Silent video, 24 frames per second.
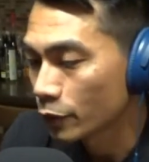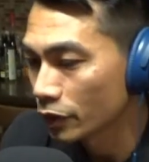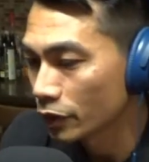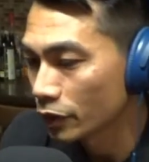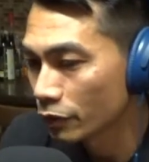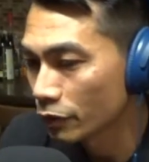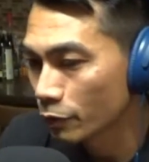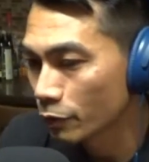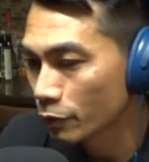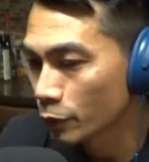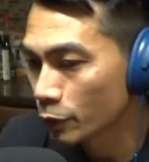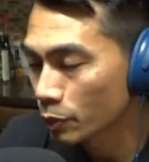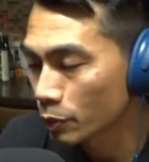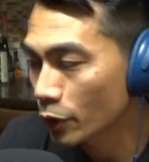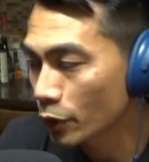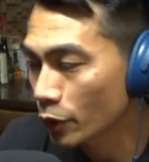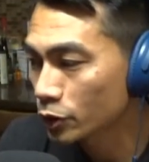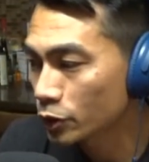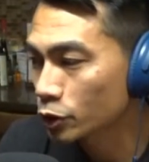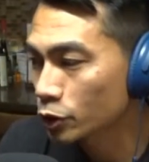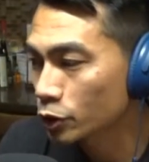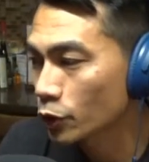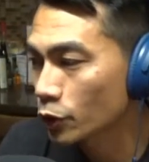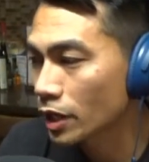With
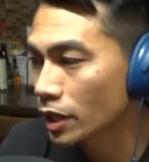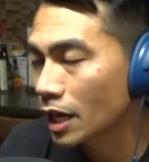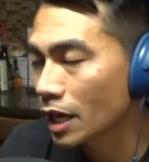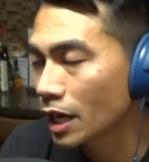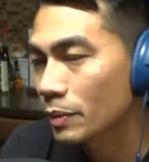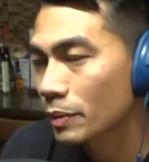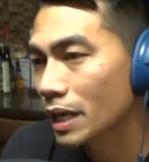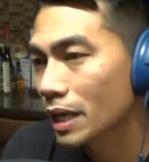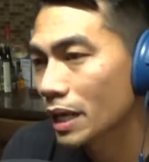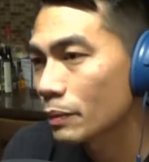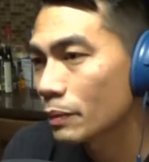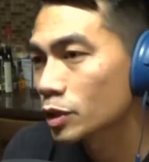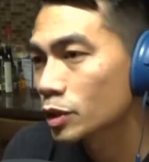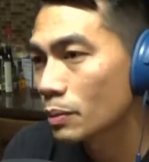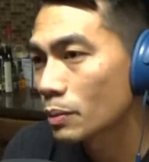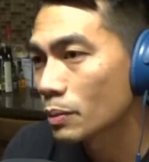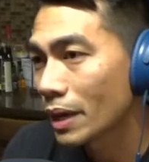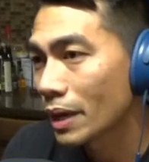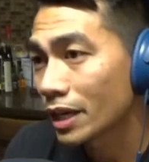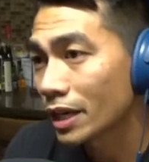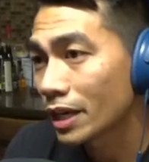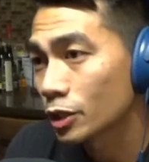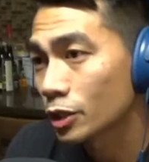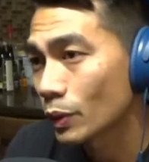personal training, I've been able to
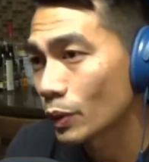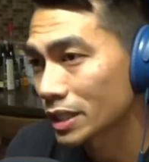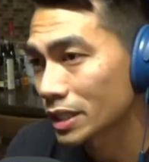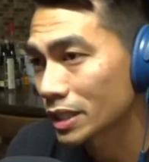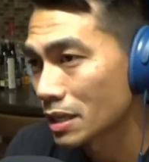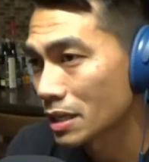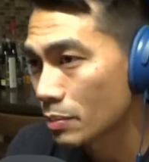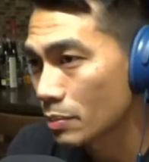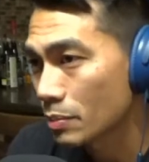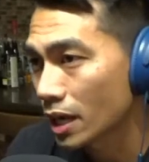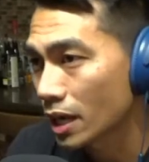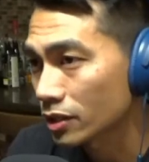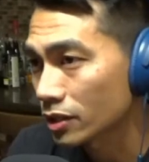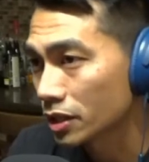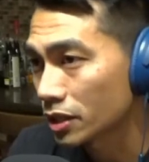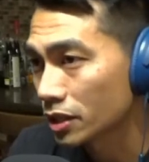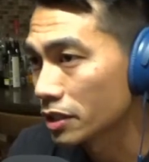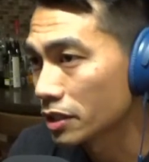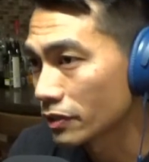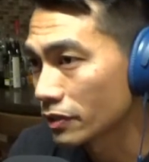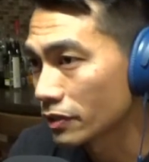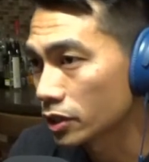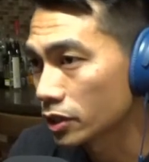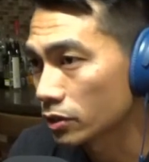make a direct impact on
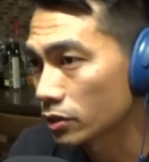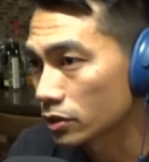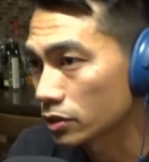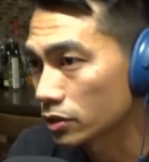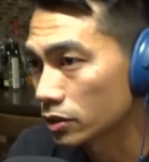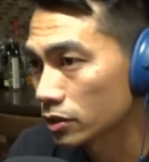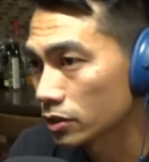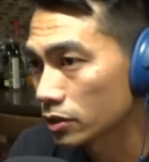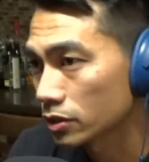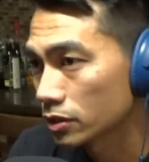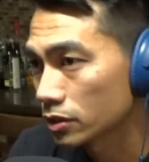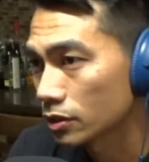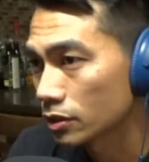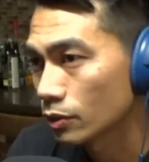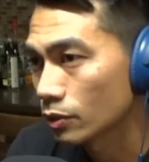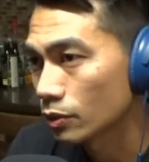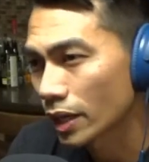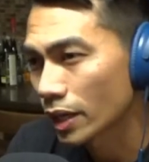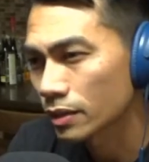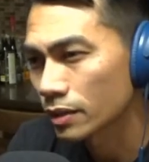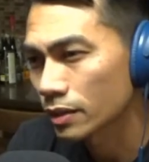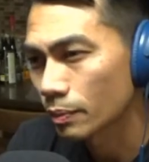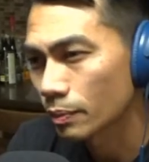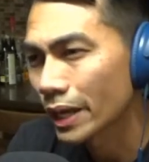individuals,
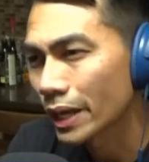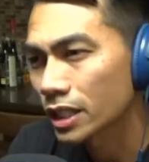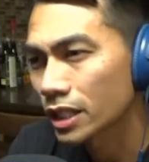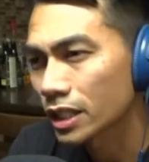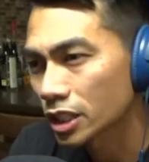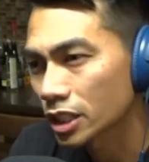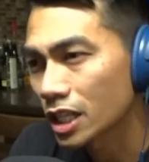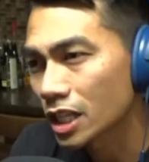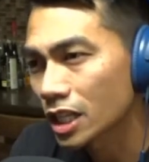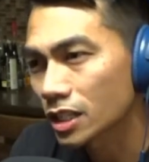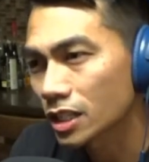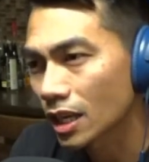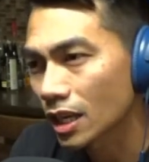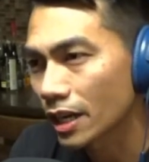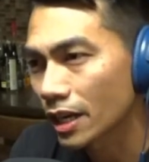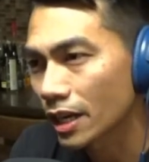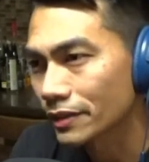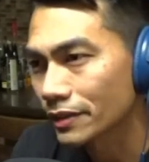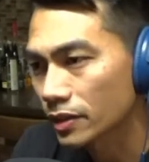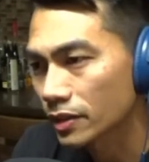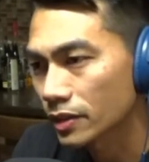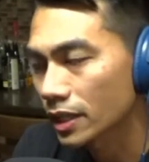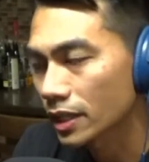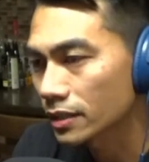right? Changing
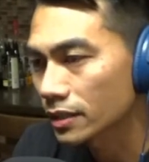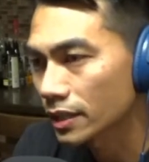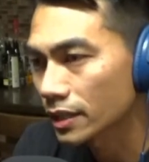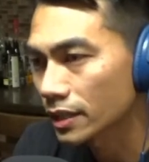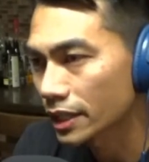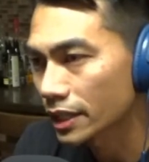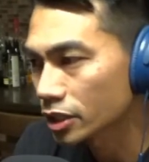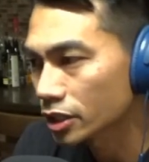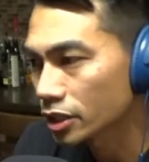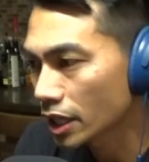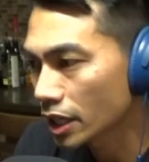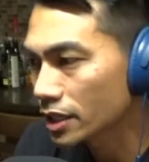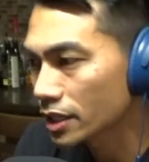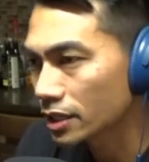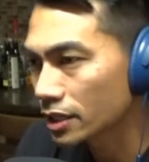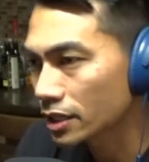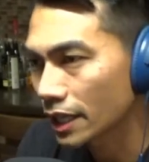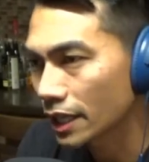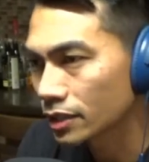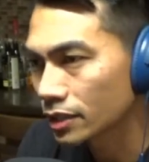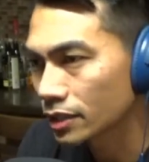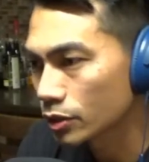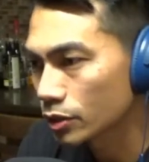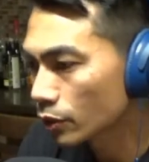lives, right? Like
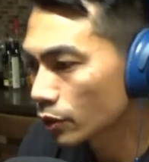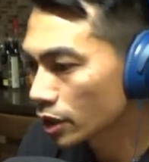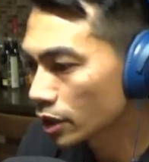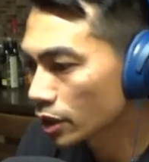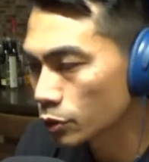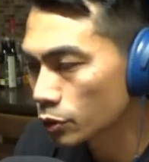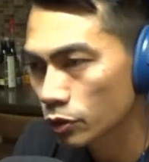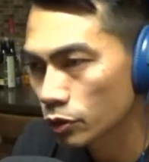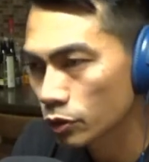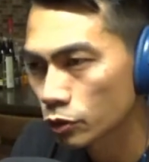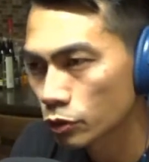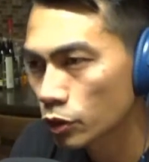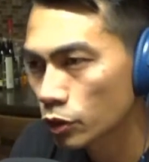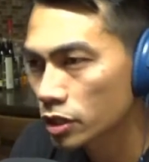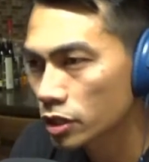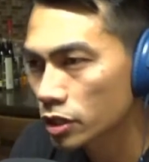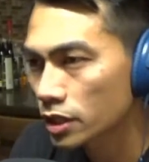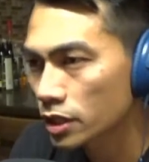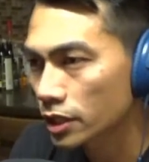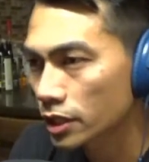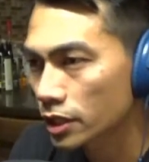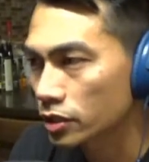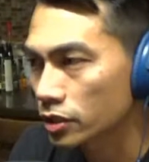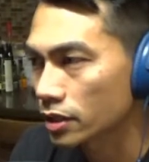doing this with
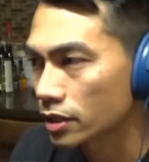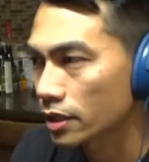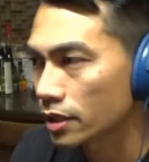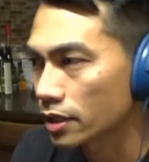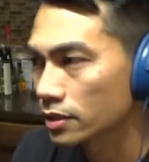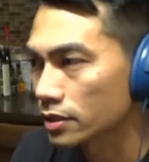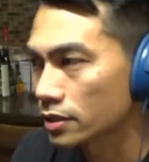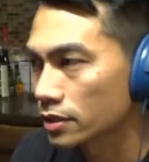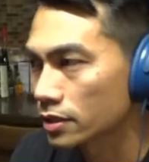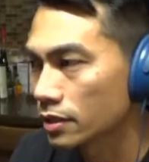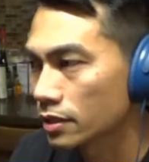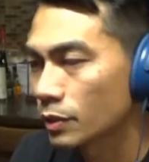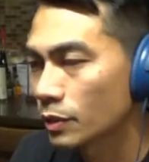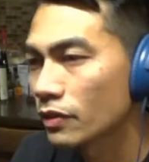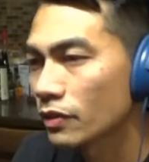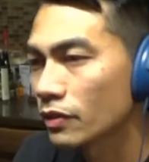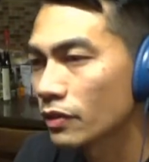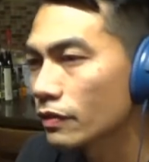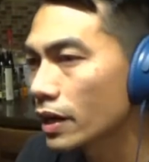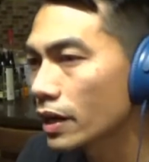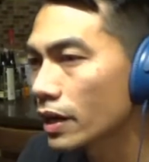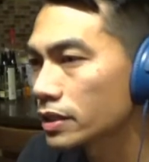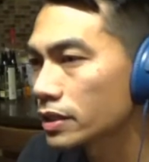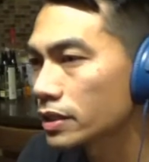nutrition, exercise. I've
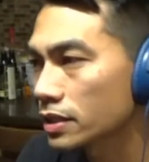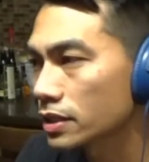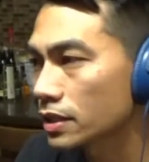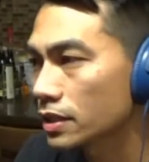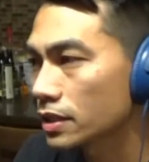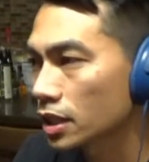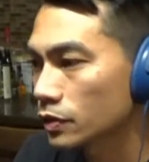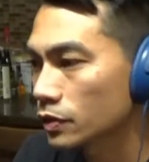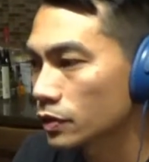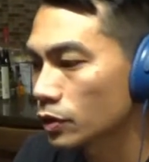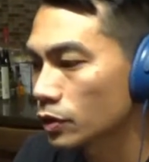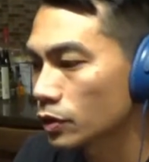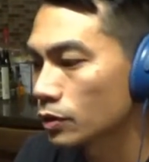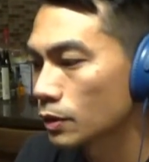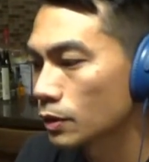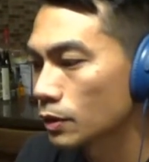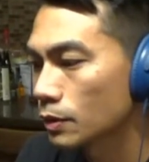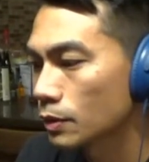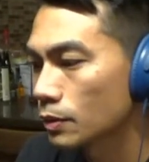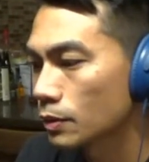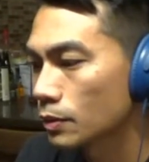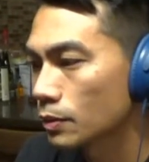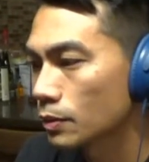been very successful.